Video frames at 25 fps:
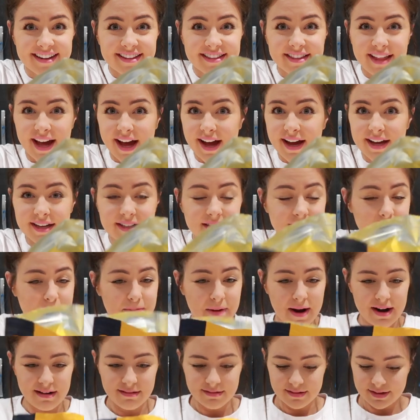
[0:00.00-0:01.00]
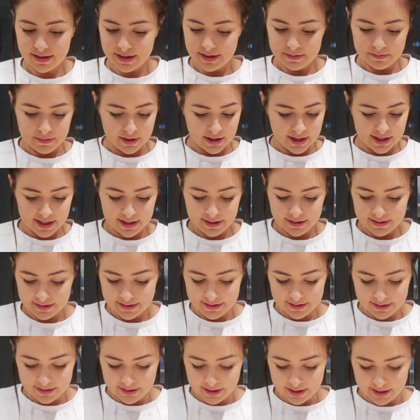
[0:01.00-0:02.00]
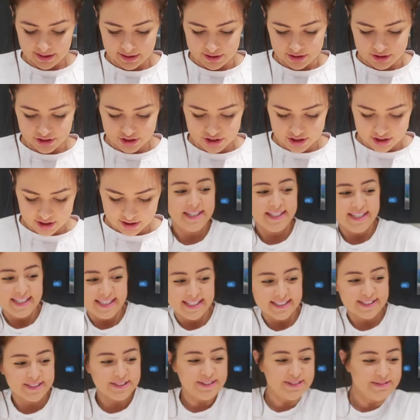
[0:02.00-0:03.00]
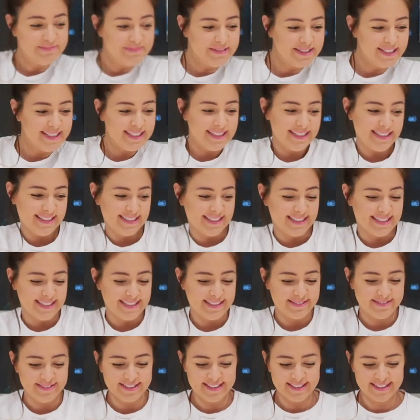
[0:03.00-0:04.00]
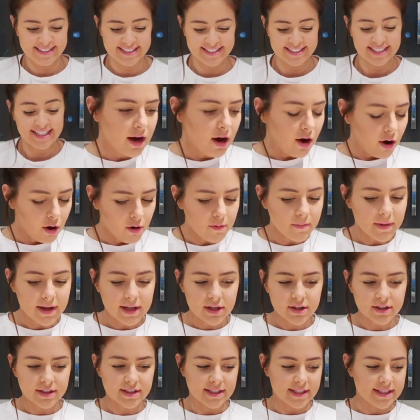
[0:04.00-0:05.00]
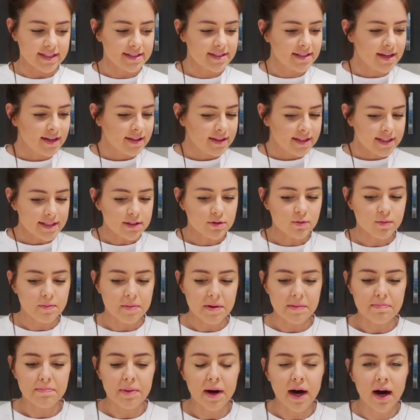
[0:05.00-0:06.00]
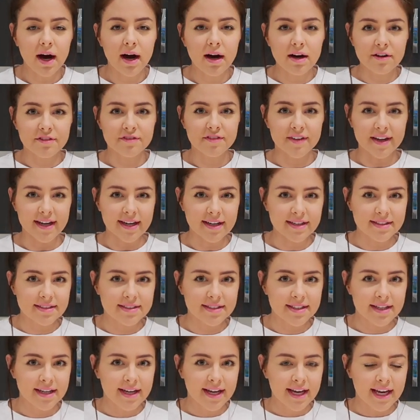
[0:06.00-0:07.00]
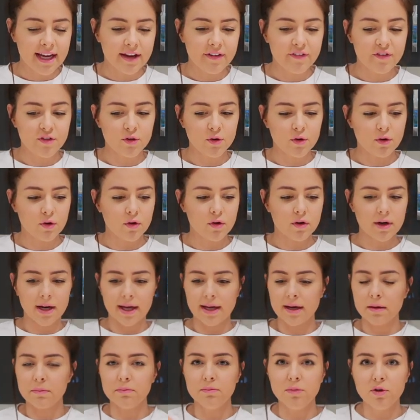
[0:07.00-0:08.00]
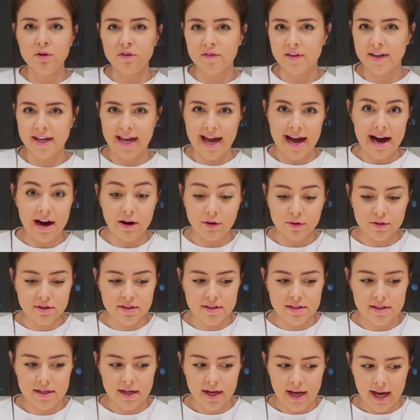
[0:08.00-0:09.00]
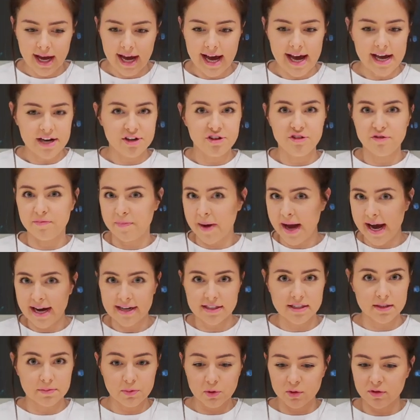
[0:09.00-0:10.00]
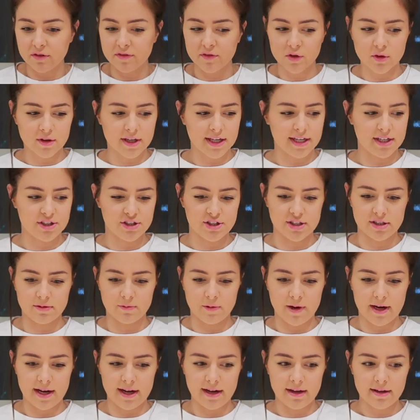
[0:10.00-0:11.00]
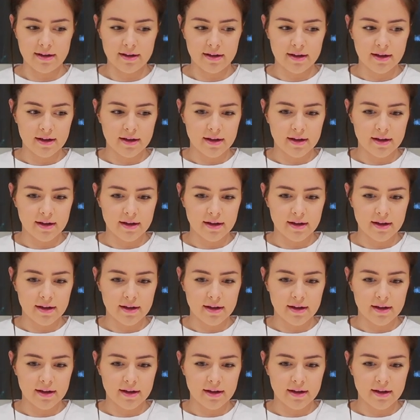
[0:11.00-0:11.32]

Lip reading: That is apparently my lunch. Little bit nervous. Oh my goodness, these would be perfect if you're like moving house and you've packed up all of your kitchenware.